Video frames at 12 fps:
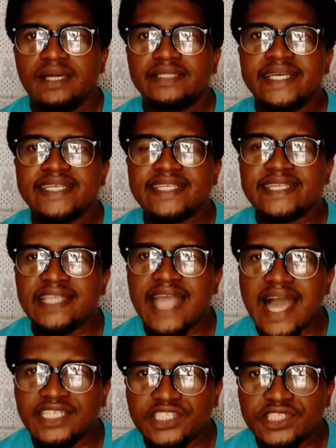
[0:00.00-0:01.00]
The
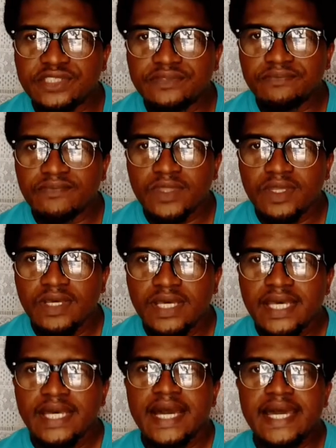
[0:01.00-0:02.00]
slash,
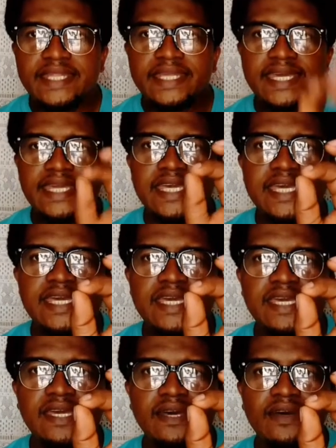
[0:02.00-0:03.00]
the
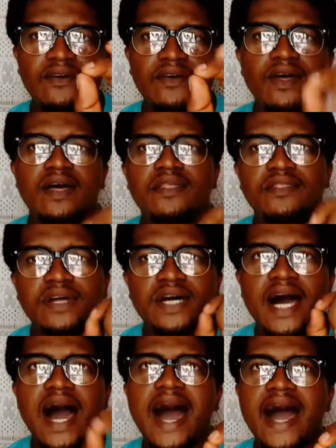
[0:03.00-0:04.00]
E, the
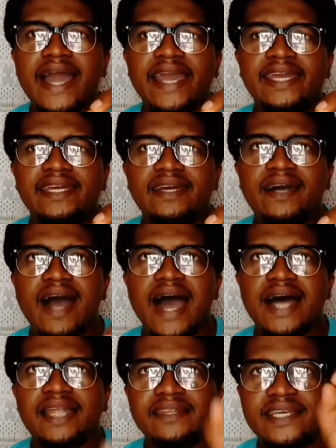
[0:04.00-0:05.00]
I,
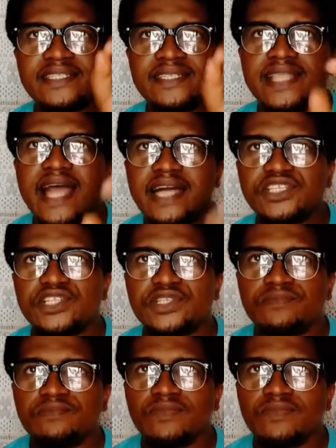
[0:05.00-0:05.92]
and the slash.